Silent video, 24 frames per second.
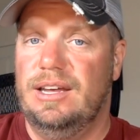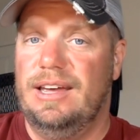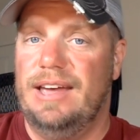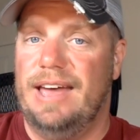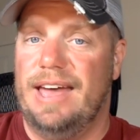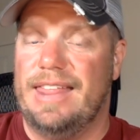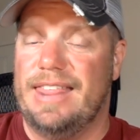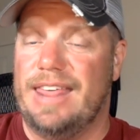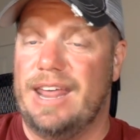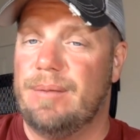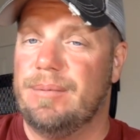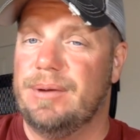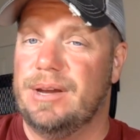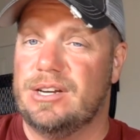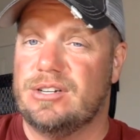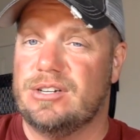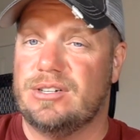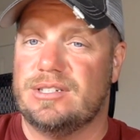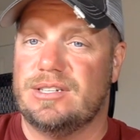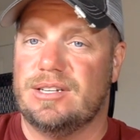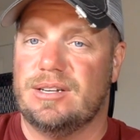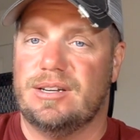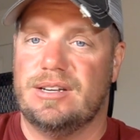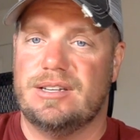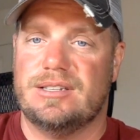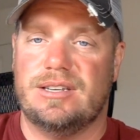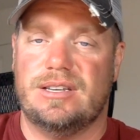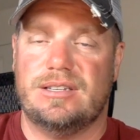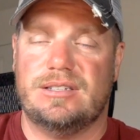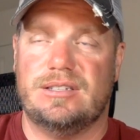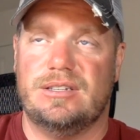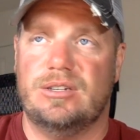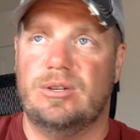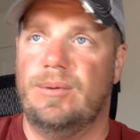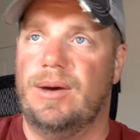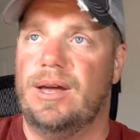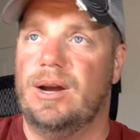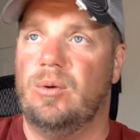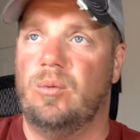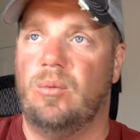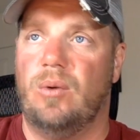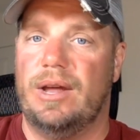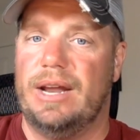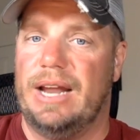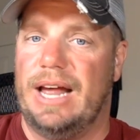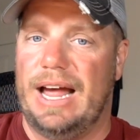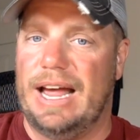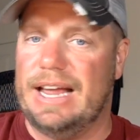And that'll be interesting because it's no matter
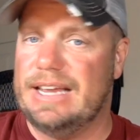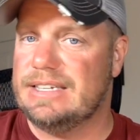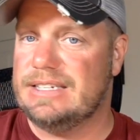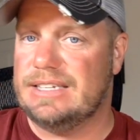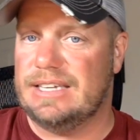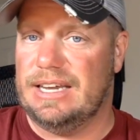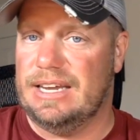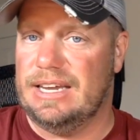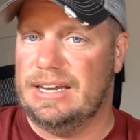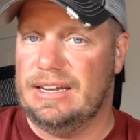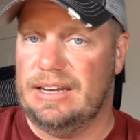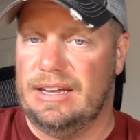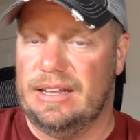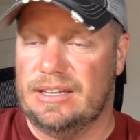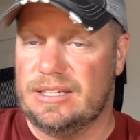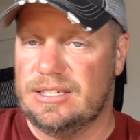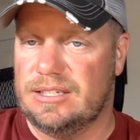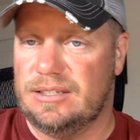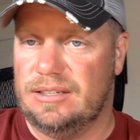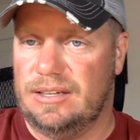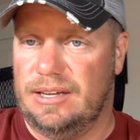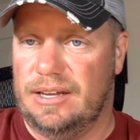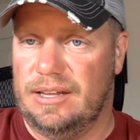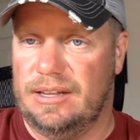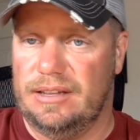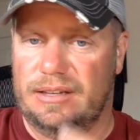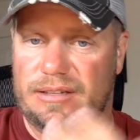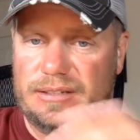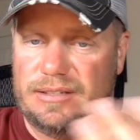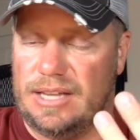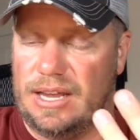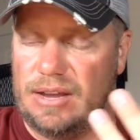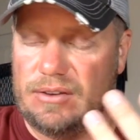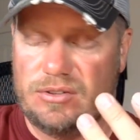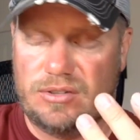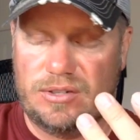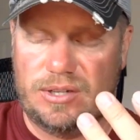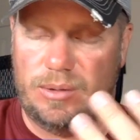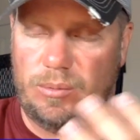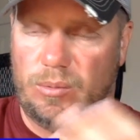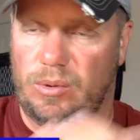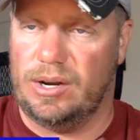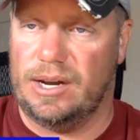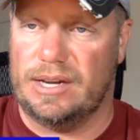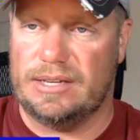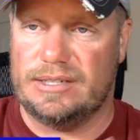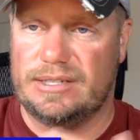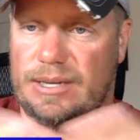what I say on this live stream,
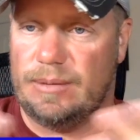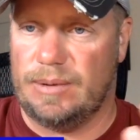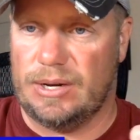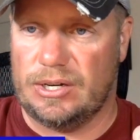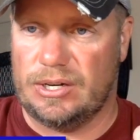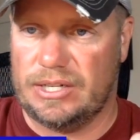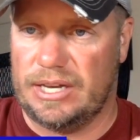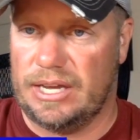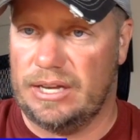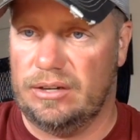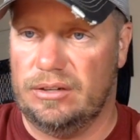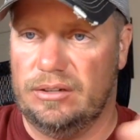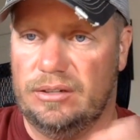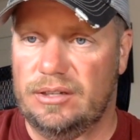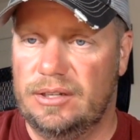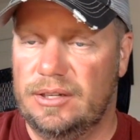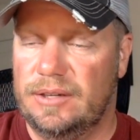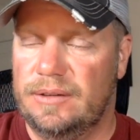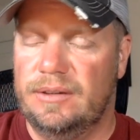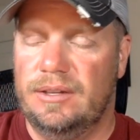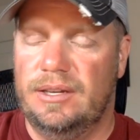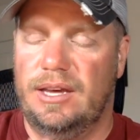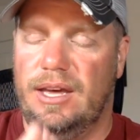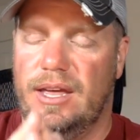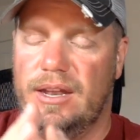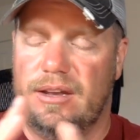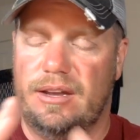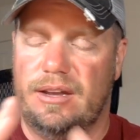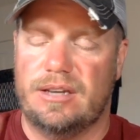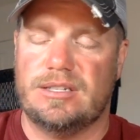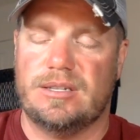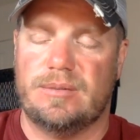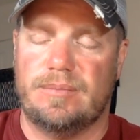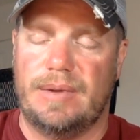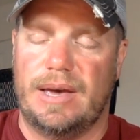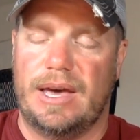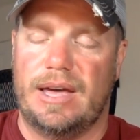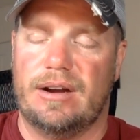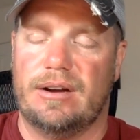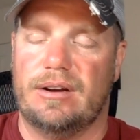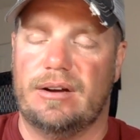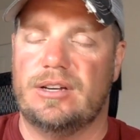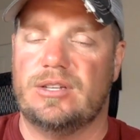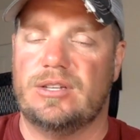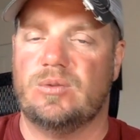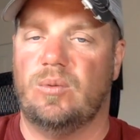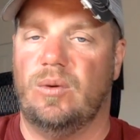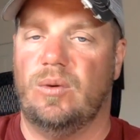what I say on my channel, it doesn't matter.
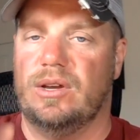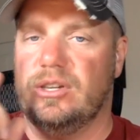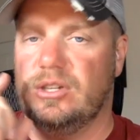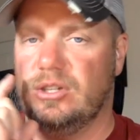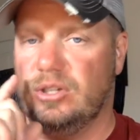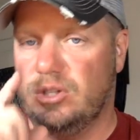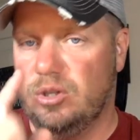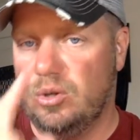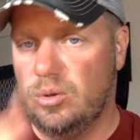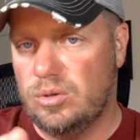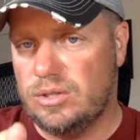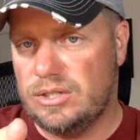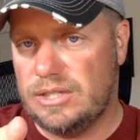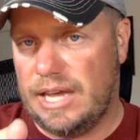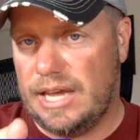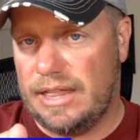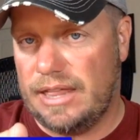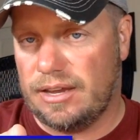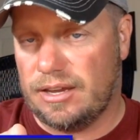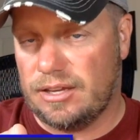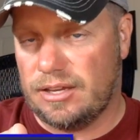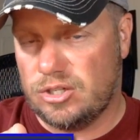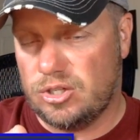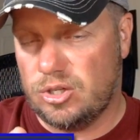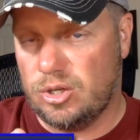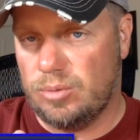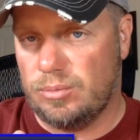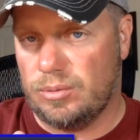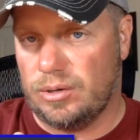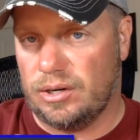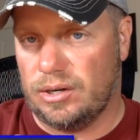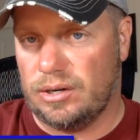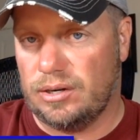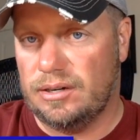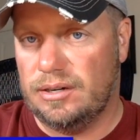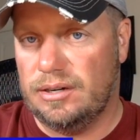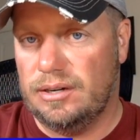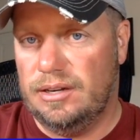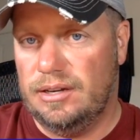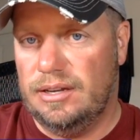It's what you say, the consumer.